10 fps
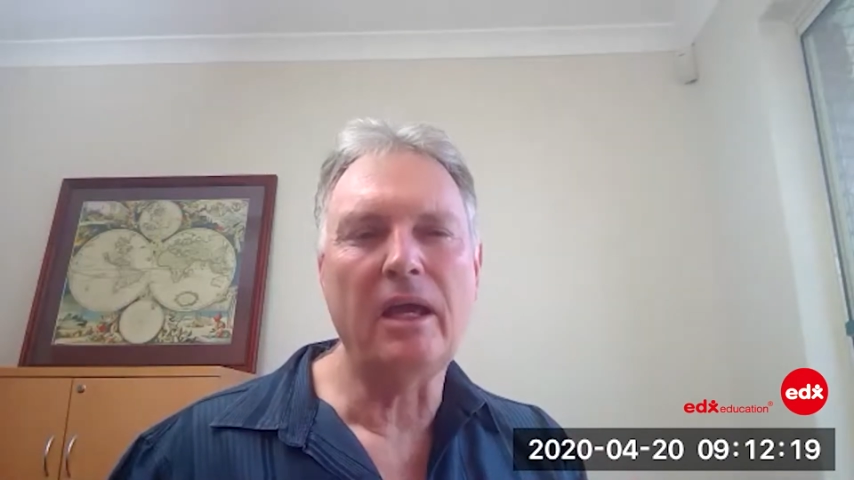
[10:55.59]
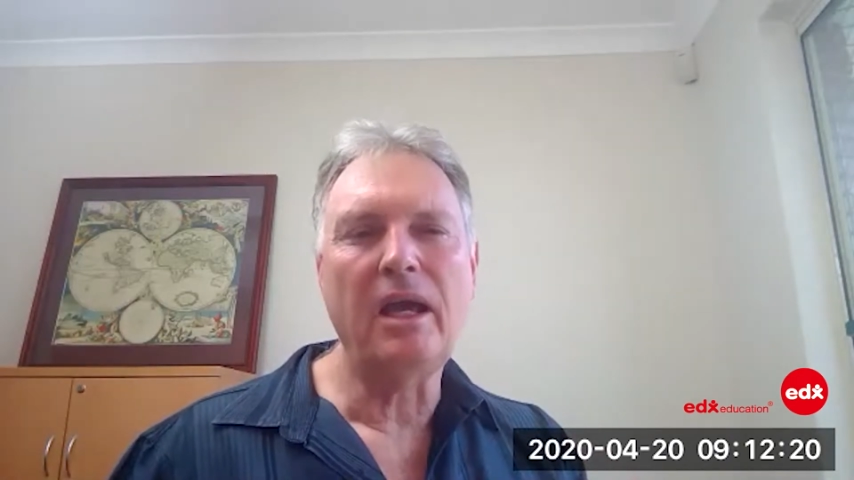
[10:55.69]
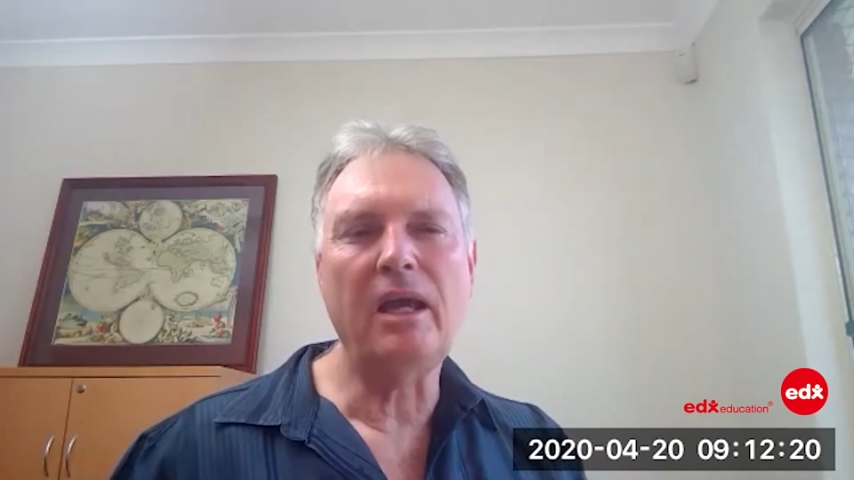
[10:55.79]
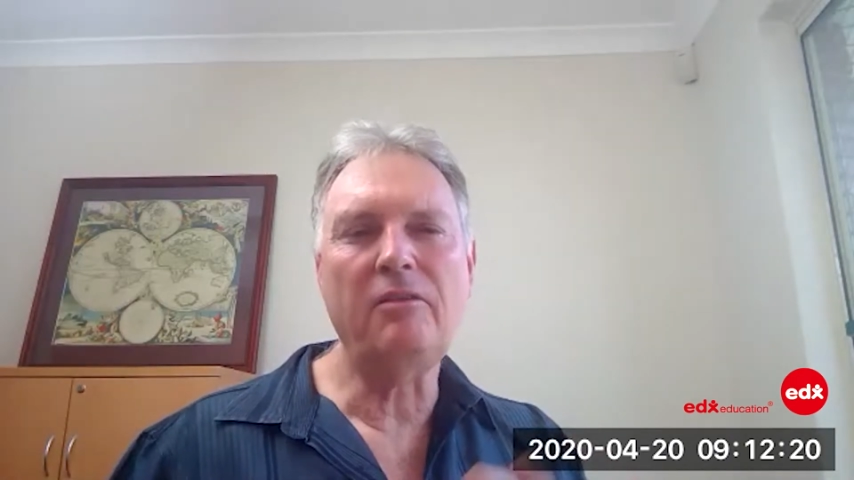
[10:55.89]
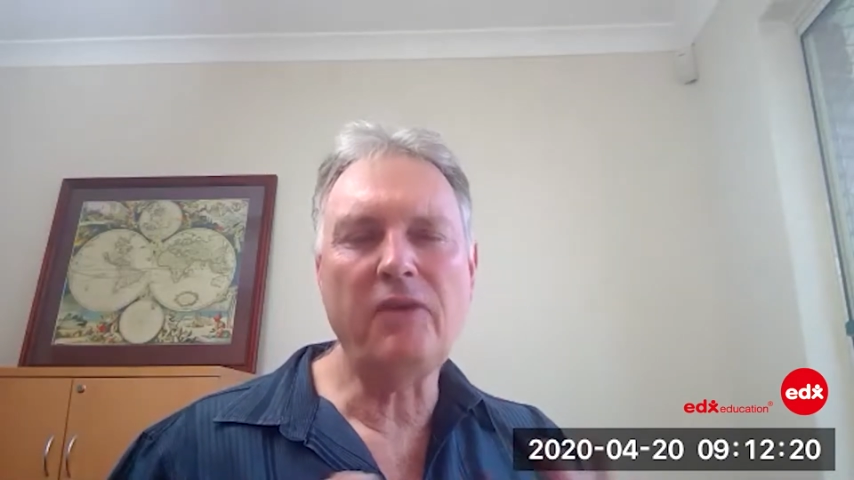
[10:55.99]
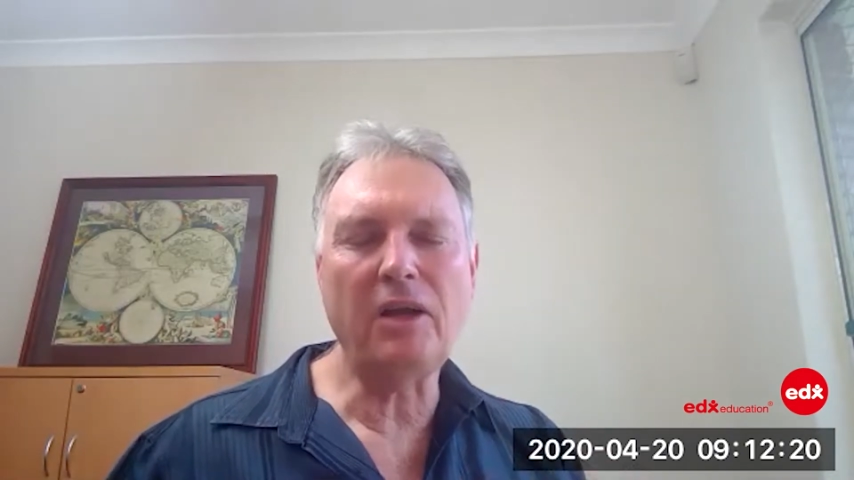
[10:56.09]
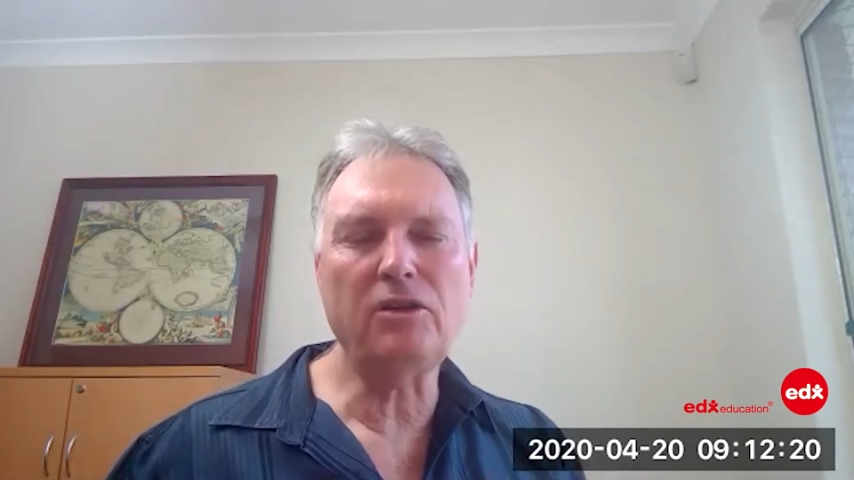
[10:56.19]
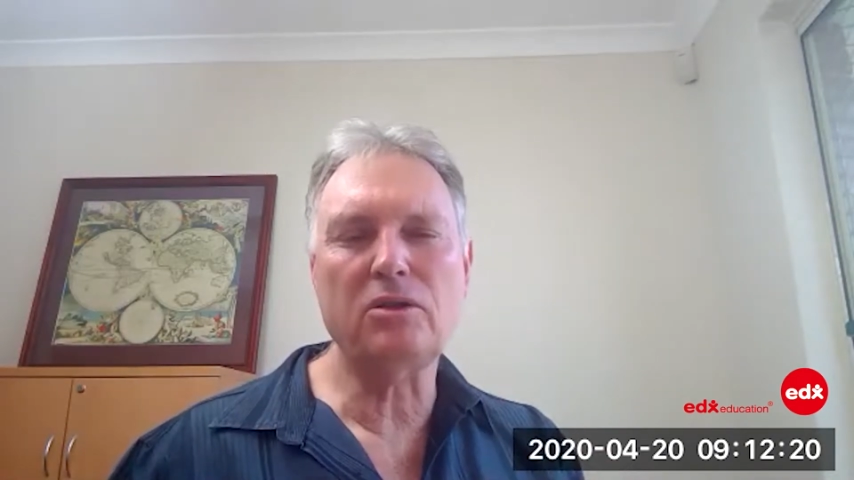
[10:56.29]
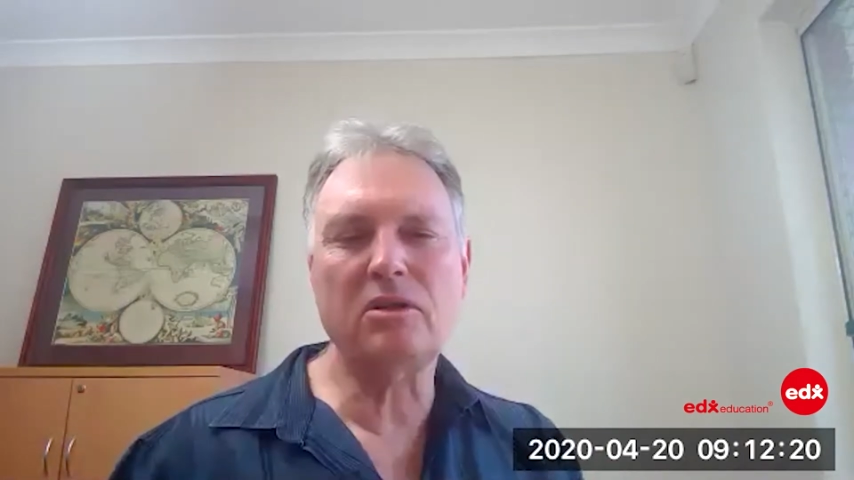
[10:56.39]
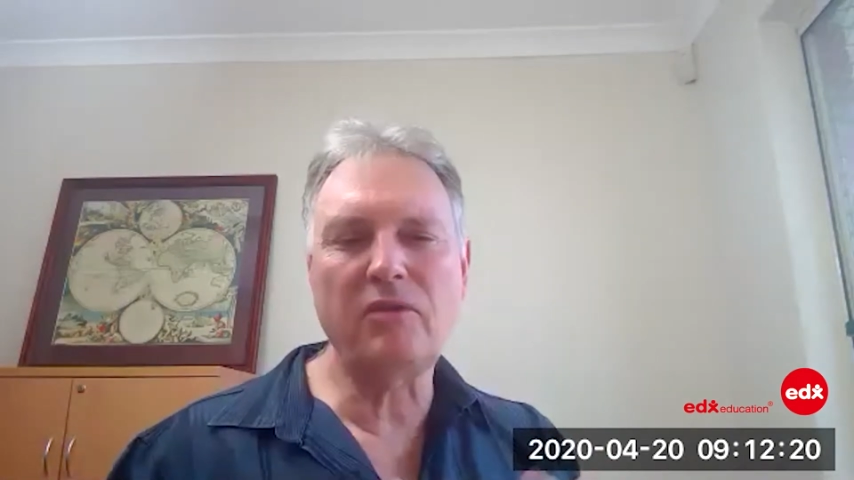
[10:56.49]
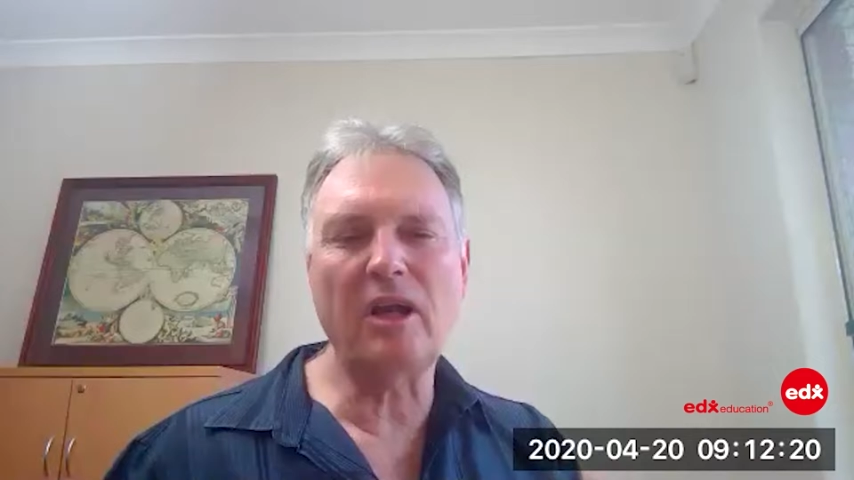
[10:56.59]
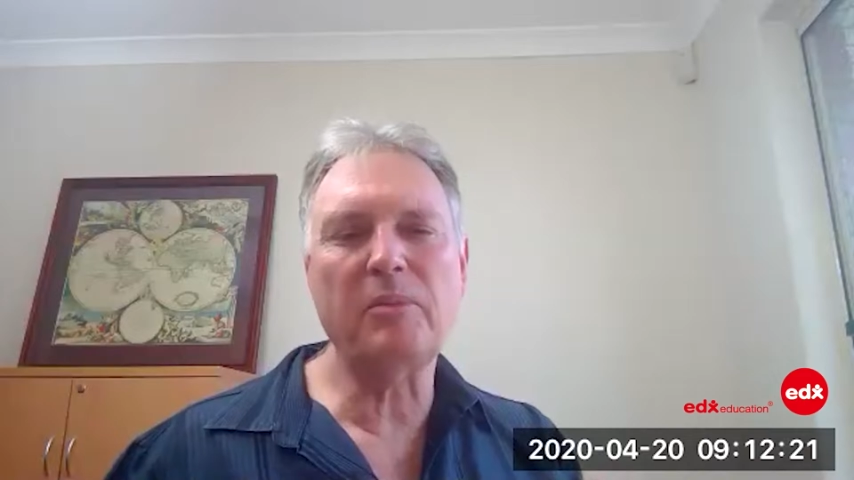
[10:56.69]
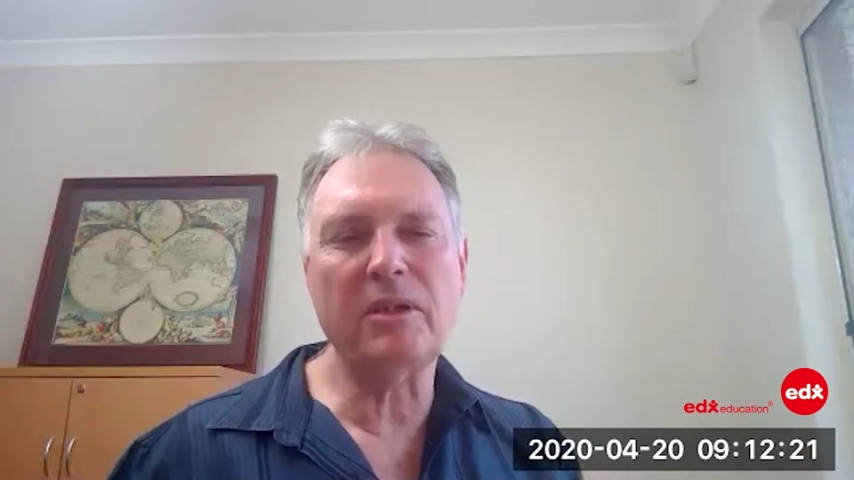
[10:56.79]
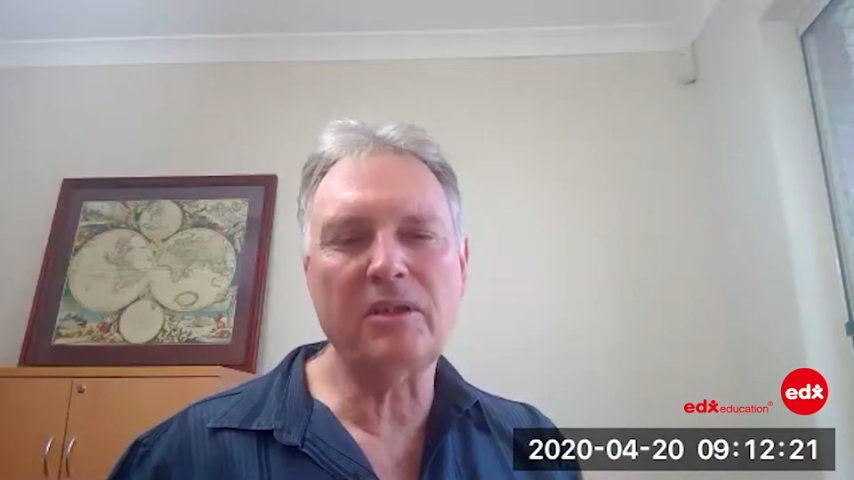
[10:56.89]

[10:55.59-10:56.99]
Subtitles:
And in fact, you're developing